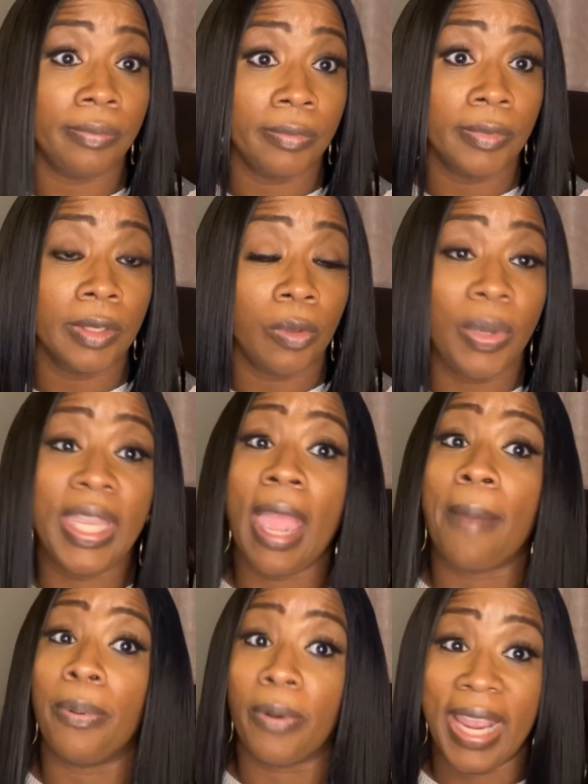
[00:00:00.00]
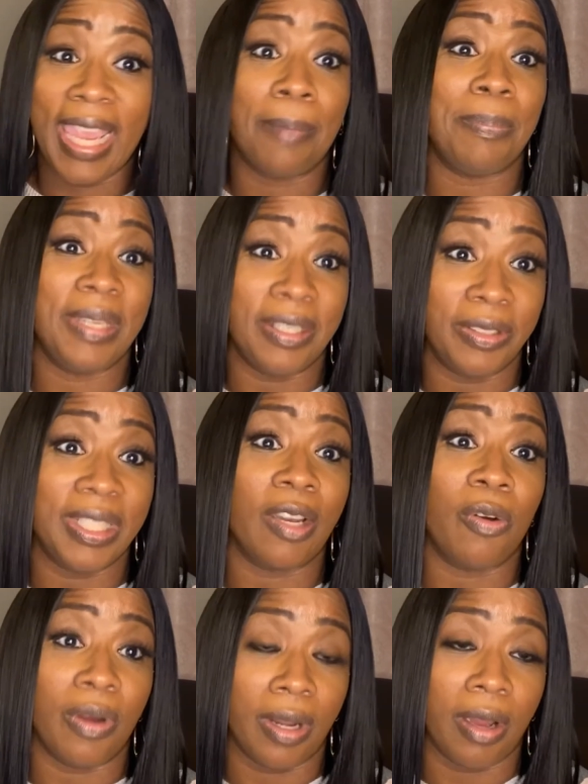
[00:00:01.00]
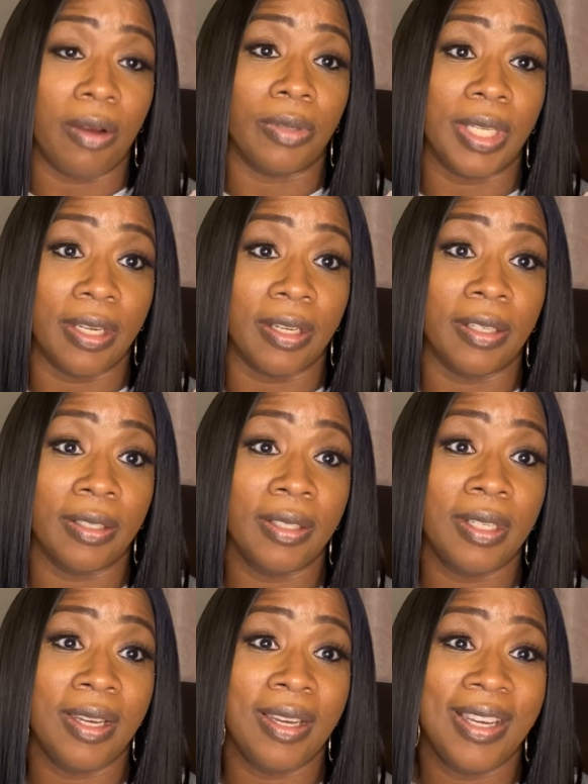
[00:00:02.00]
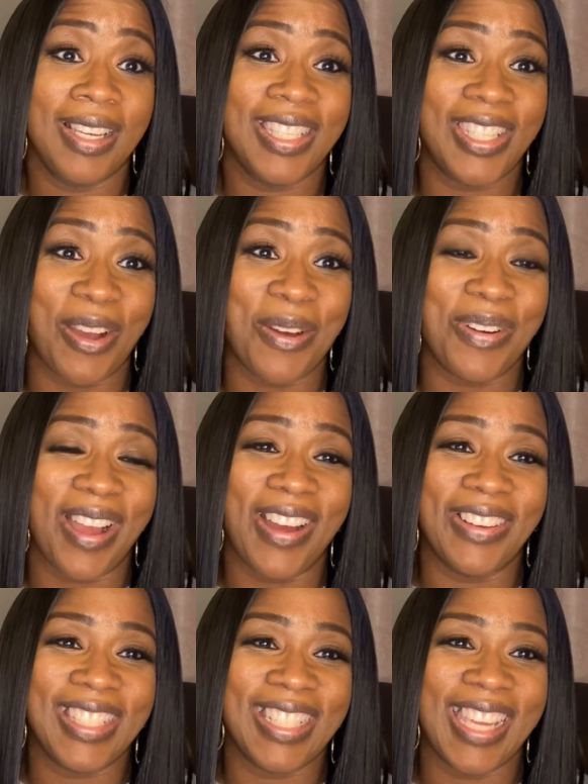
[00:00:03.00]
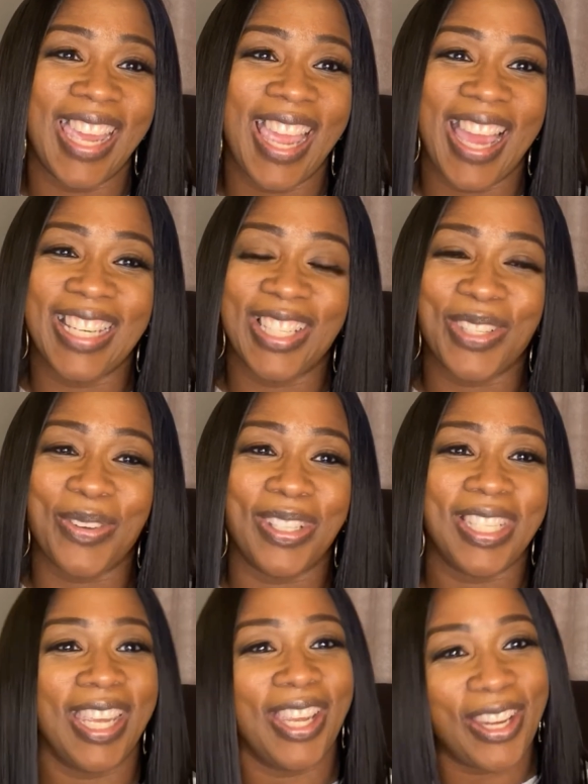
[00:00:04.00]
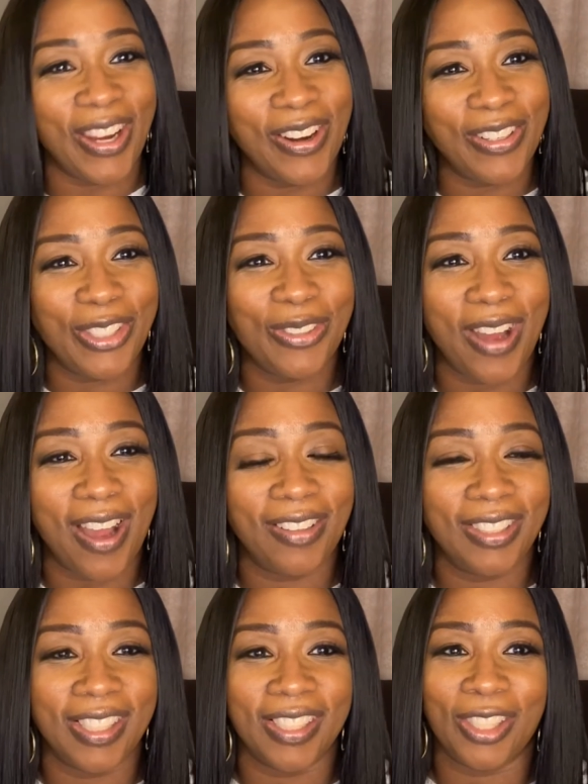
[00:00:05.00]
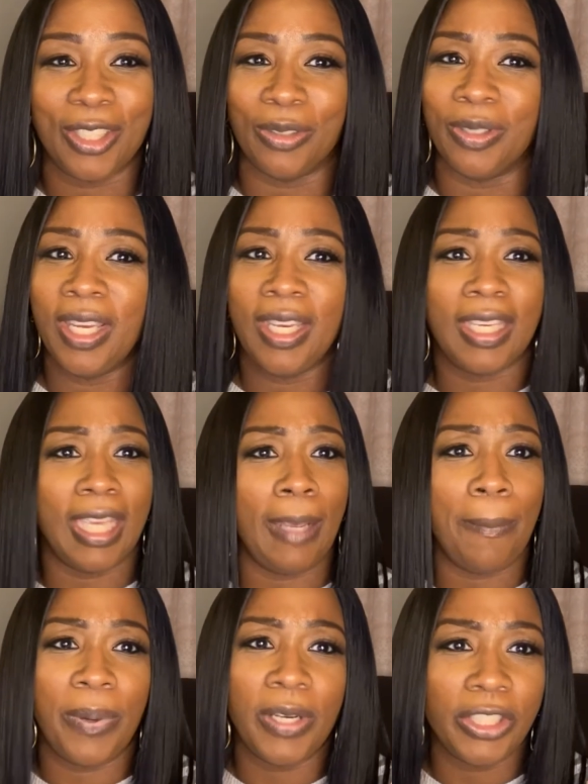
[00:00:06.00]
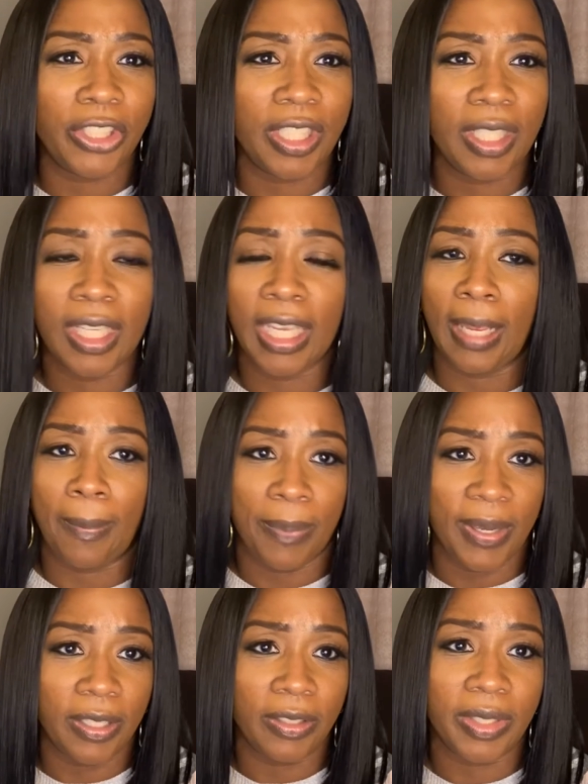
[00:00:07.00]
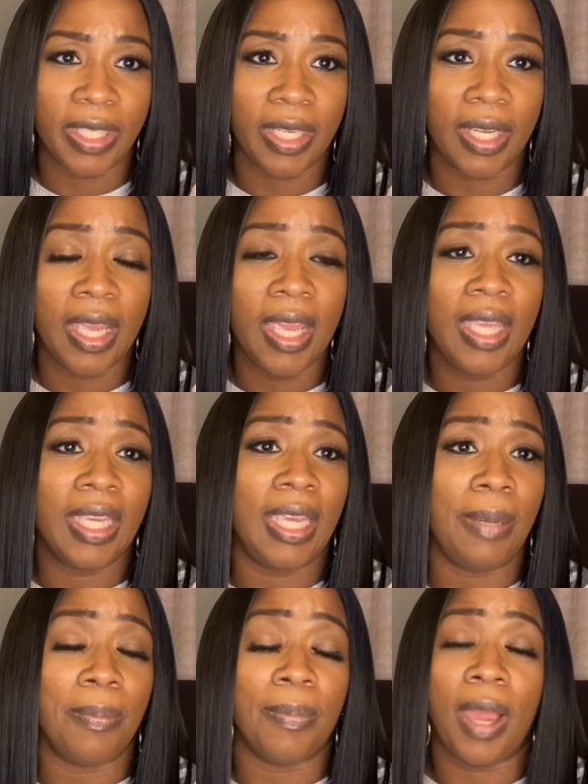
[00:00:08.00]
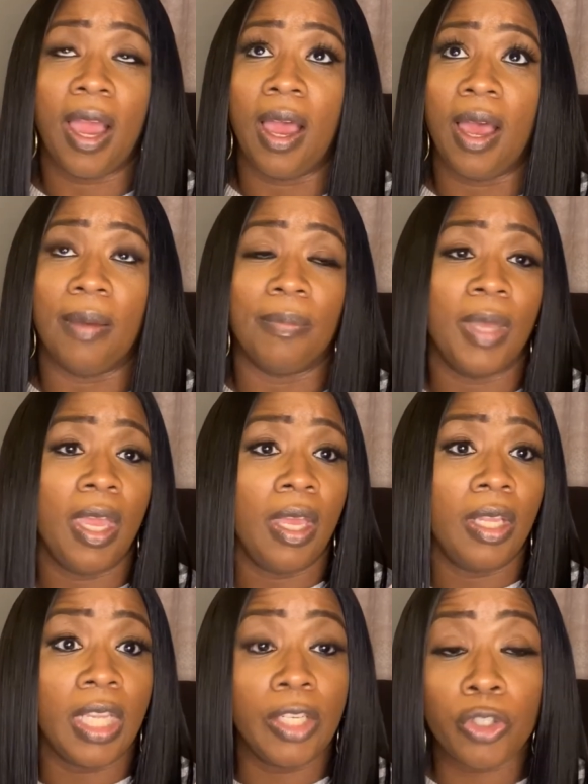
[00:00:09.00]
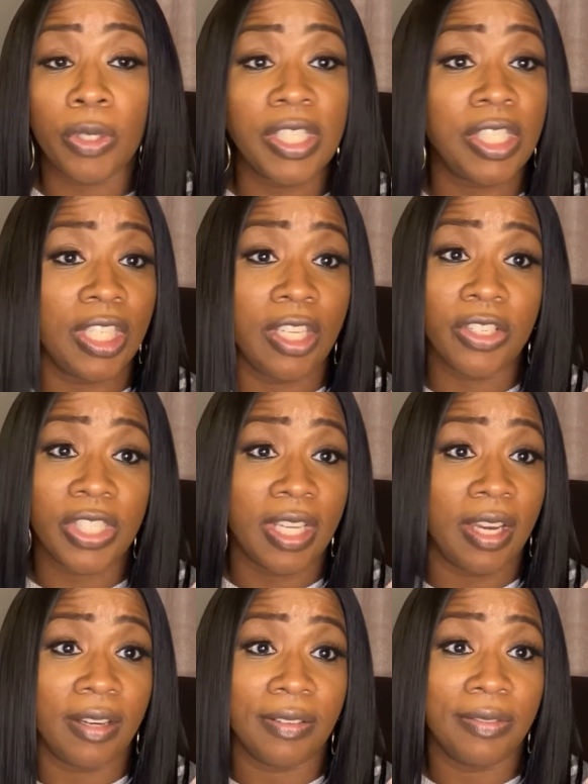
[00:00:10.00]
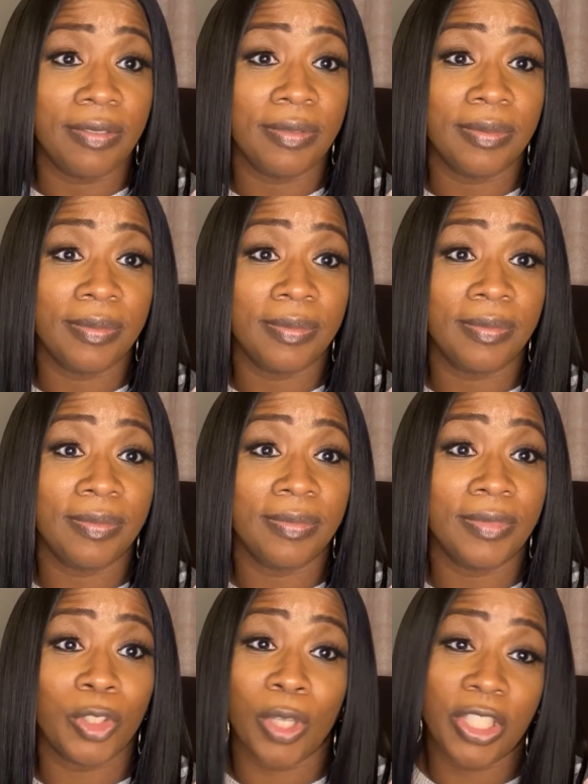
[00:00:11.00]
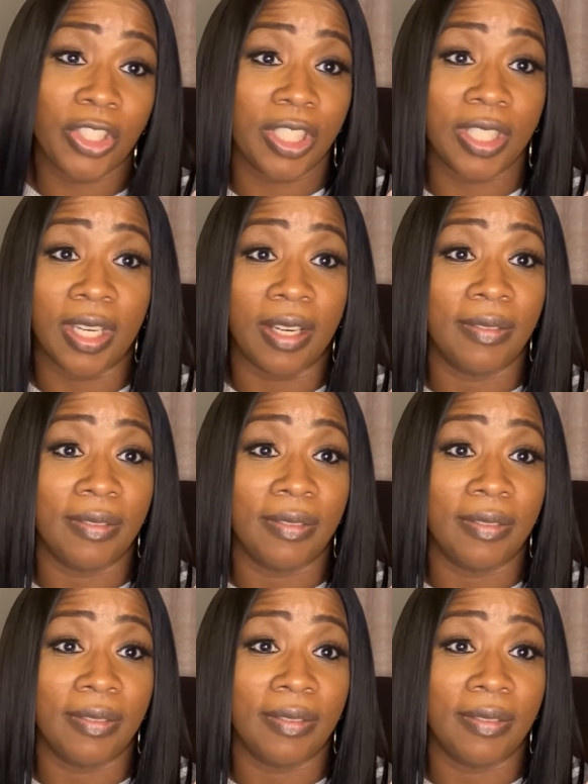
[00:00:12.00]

We got brand building going on here. So on today, I just want to encourage you all just to keep pushing, keep building, keep trusting yourself. Trust yourself.